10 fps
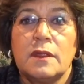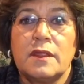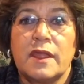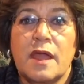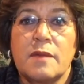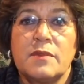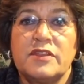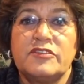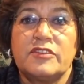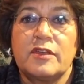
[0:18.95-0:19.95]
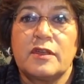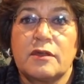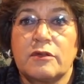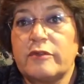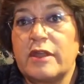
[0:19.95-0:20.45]
They are Minister
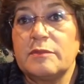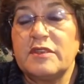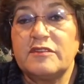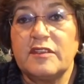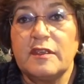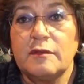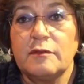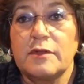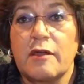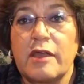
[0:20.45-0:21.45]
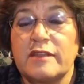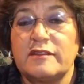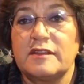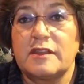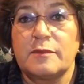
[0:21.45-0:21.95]
Konrad Midzi, who now
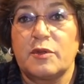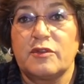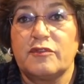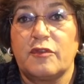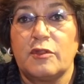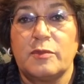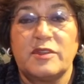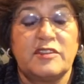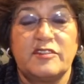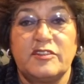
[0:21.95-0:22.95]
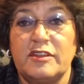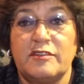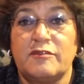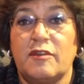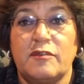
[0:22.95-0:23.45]
has another portfolio but is still
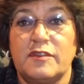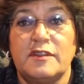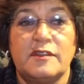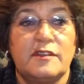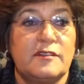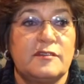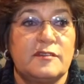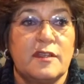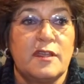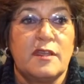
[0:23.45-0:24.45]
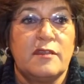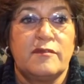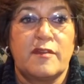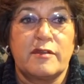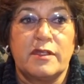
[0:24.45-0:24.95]
involved in deals,
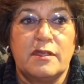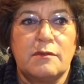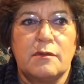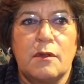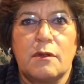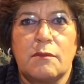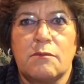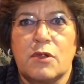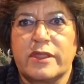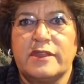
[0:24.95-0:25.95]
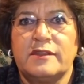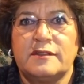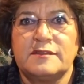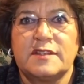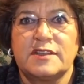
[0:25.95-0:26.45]
very murky
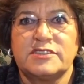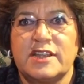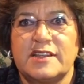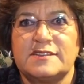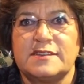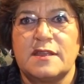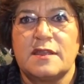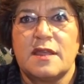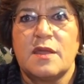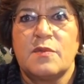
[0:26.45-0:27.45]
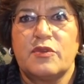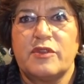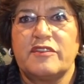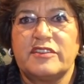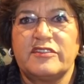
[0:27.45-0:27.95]
deals such as the
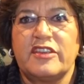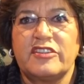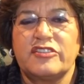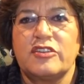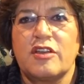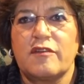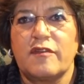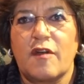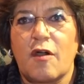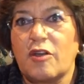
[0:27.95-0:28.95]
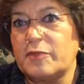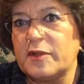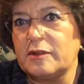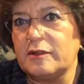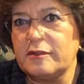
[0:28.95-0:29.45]
privatization of
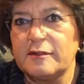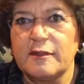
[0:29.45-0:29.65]
hospitals